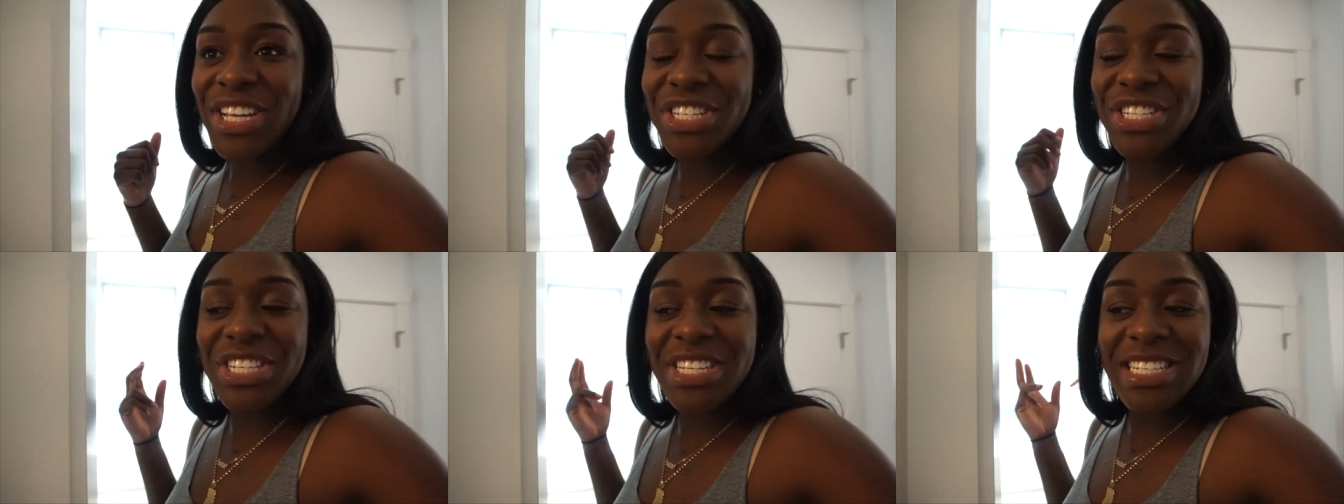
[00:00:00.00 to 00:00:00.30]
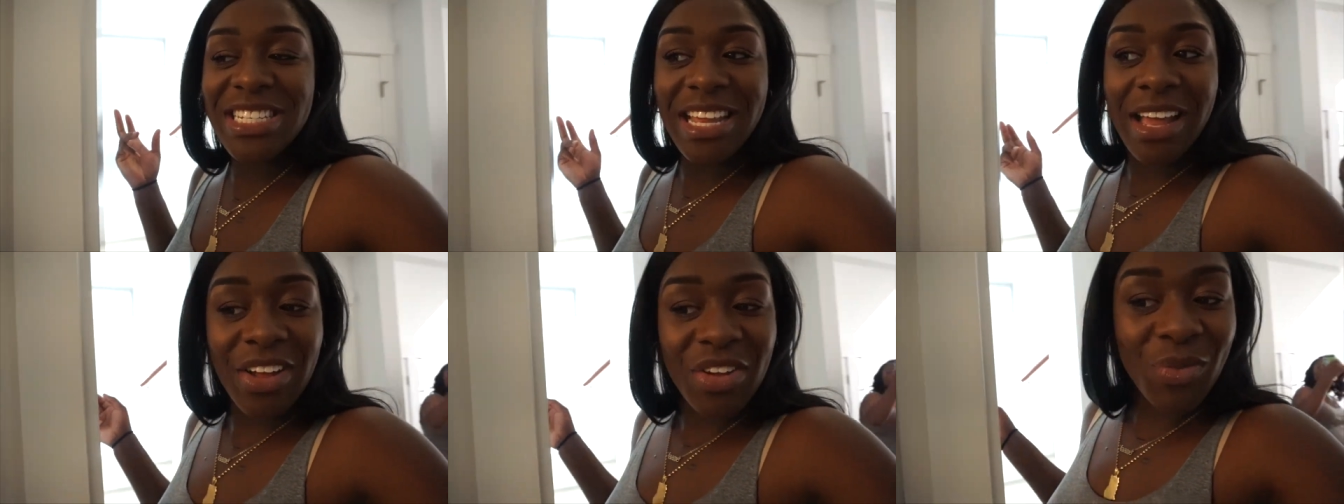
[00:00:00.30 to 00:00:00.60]
She
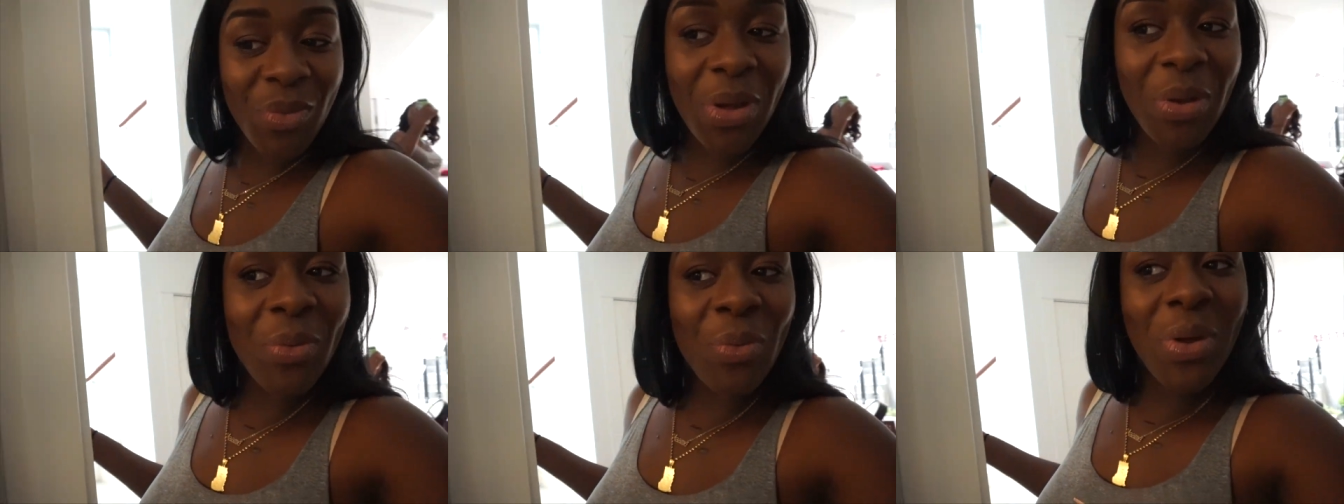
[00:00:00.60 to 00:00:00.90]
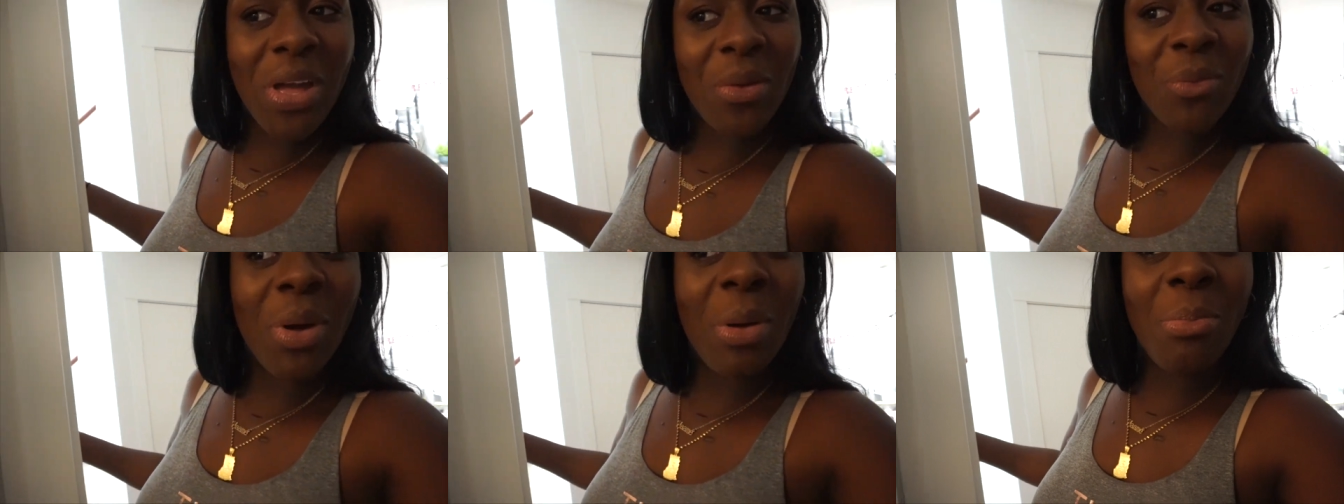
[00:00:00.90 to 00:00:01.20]
does,
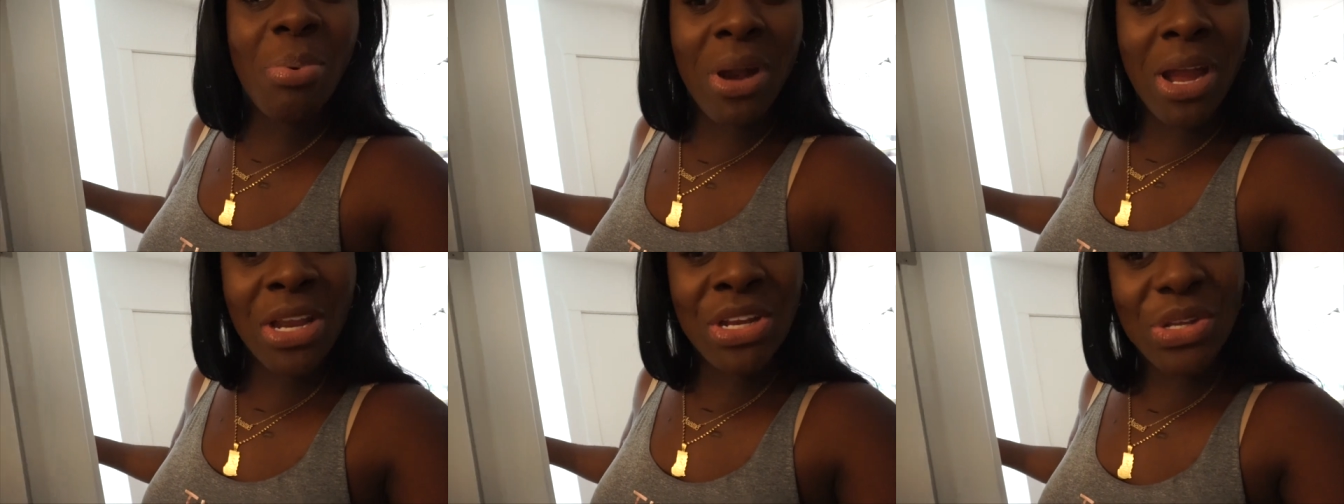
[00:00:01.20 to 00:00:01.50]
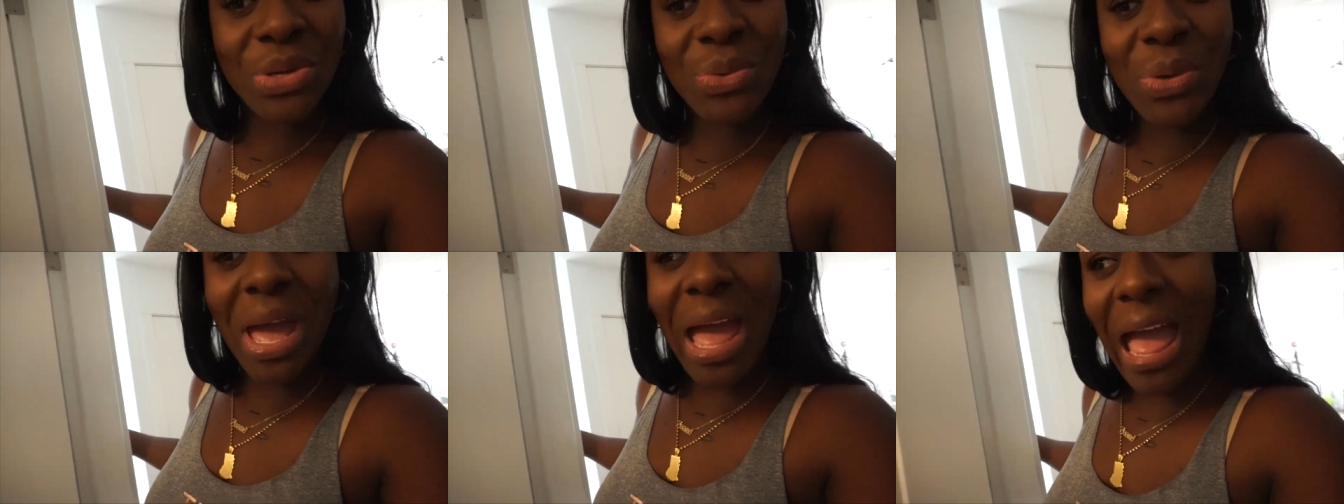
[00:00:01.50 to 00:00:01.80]
wait, what brand do
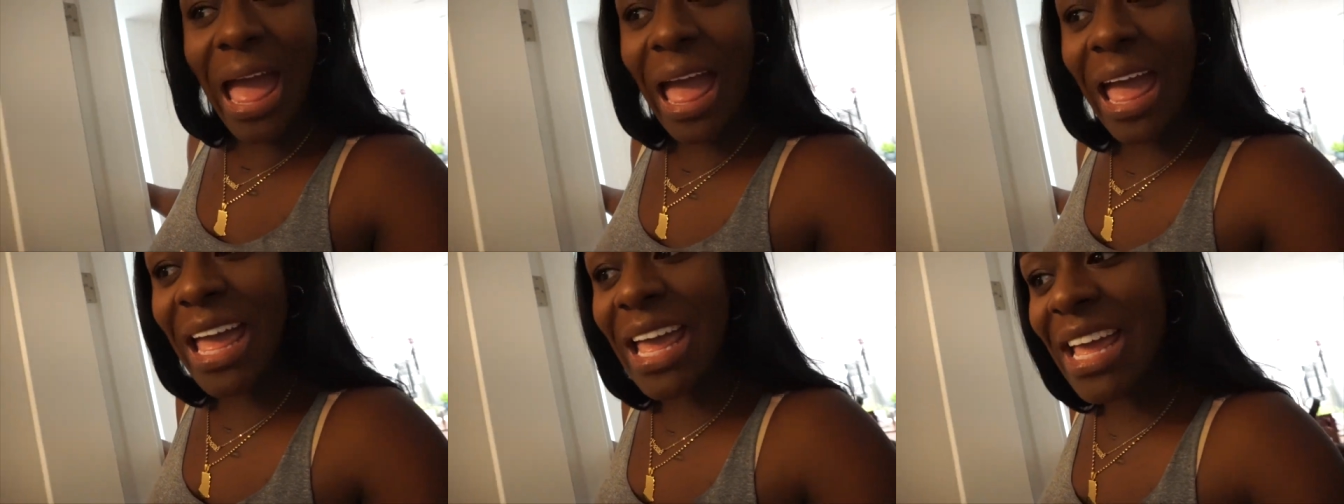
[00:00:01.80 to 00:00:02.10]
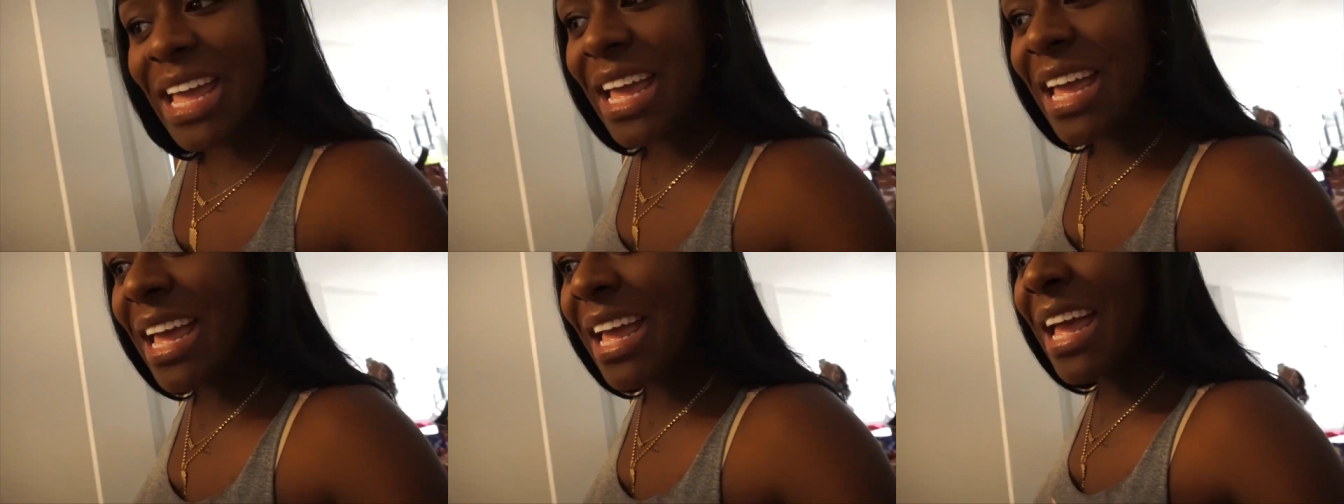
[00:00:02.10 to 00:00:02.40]
you got?
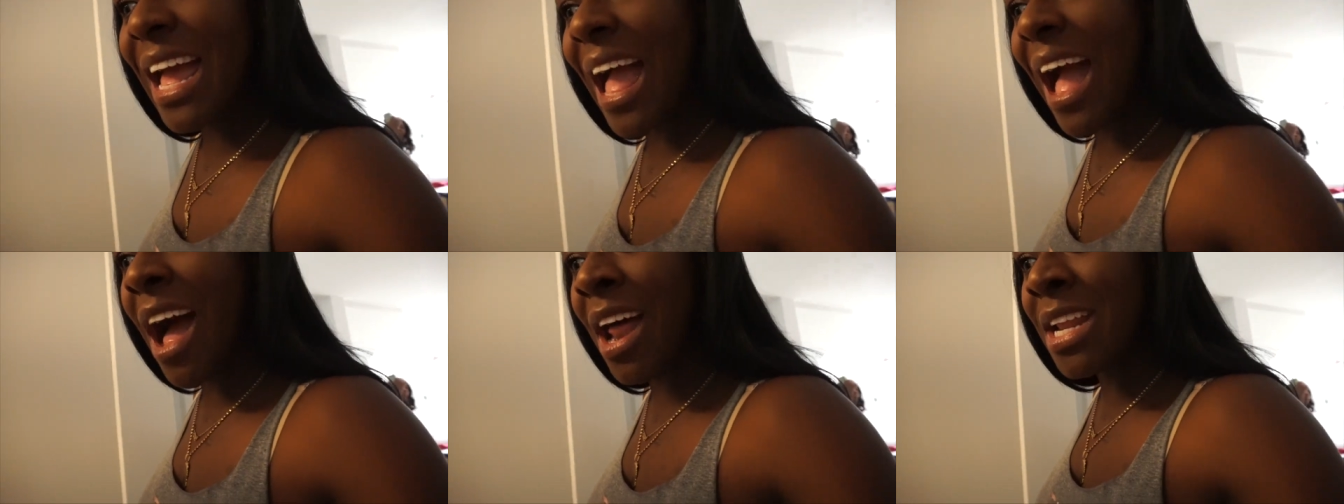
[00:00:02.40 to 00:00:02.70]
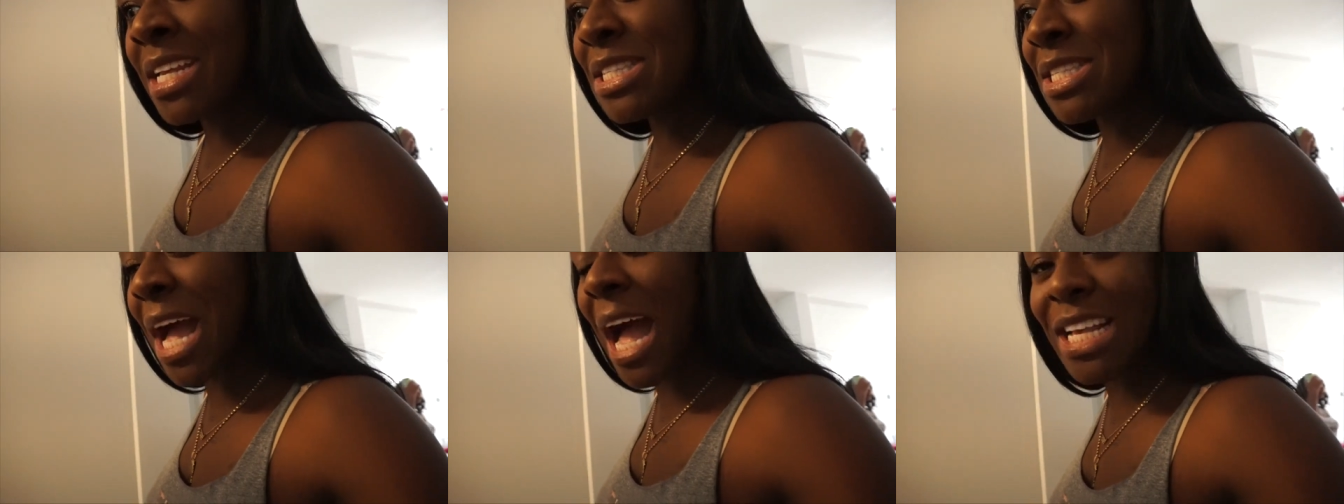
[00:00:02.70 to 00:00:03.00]

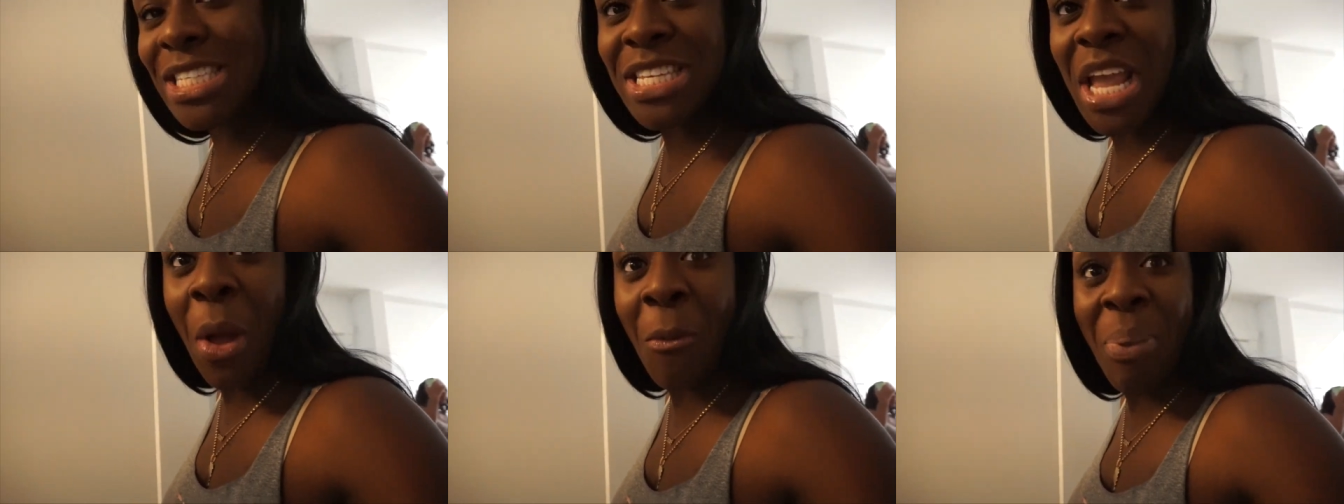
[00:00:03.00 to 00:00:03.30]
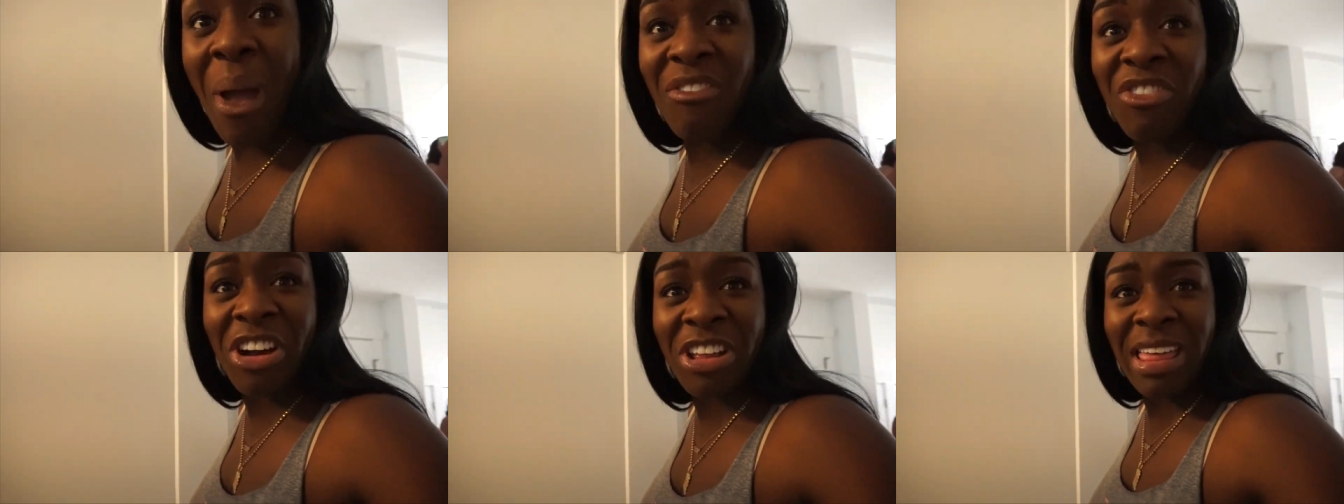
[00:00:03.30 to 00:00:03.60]
Anastasia
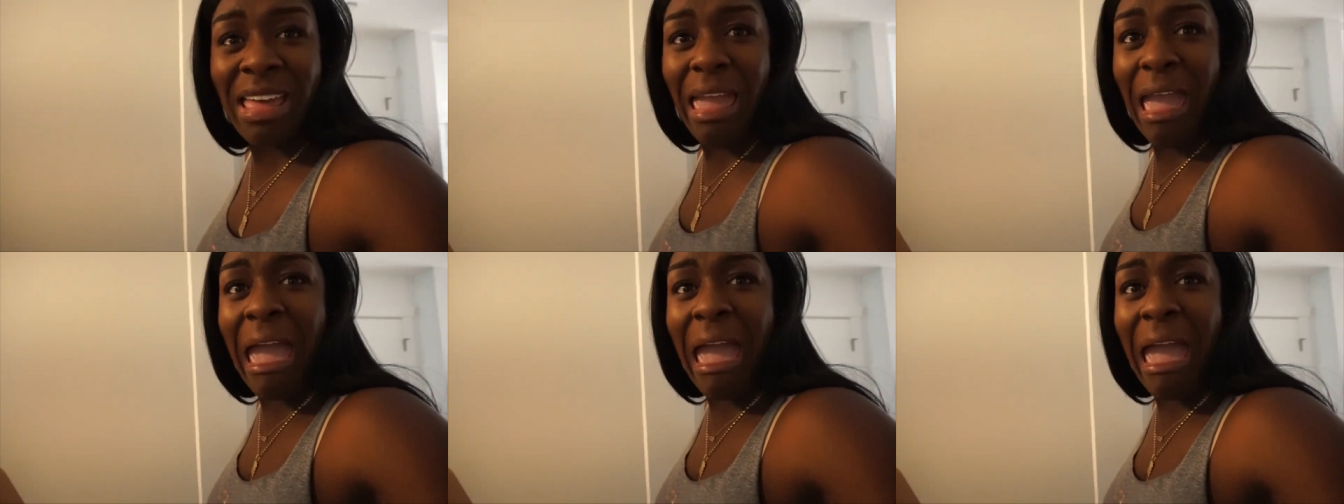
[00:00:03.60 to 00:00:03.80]
Beverly